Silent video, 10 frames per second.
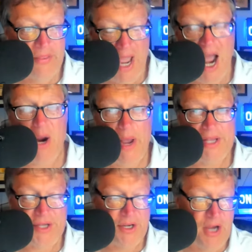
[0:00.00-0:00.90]
The
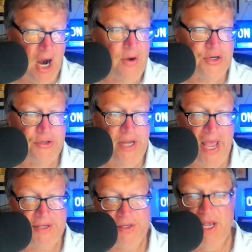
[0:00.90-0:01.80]
IRS can garnish your
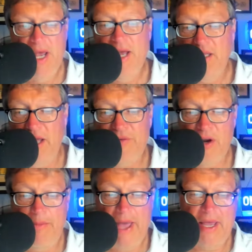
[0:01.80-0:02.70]
taxes, levy
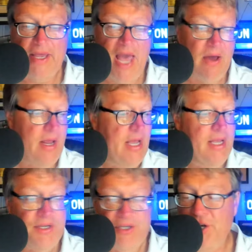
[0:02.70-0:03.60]
your bank account,
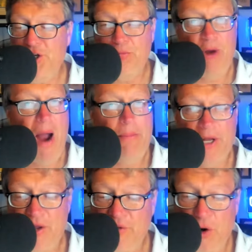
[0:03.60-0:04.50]
seize your
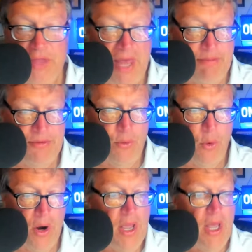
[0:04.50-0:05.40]
property. You've heard that
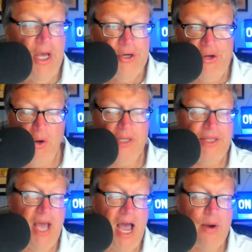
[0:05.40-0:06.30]
before. Don't
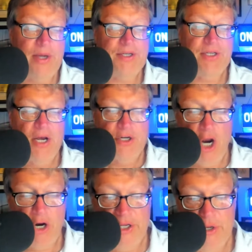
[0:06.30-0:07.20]
let the IRS
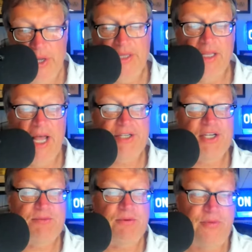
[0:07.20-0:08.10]
target you. Get the
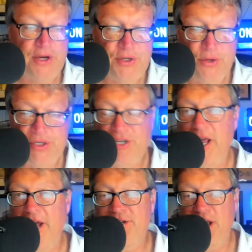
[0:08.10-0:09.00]
licensed professionals and
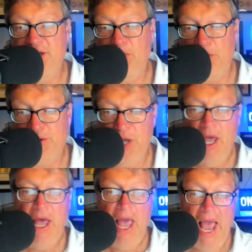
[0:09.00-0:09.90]
tax experts
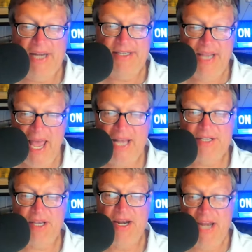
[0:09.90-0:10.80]
at
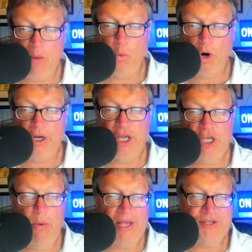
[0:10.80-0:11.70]
Tax Network
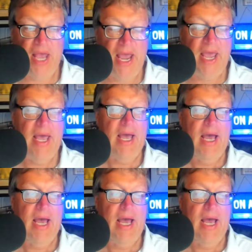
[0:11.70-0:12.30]
USA.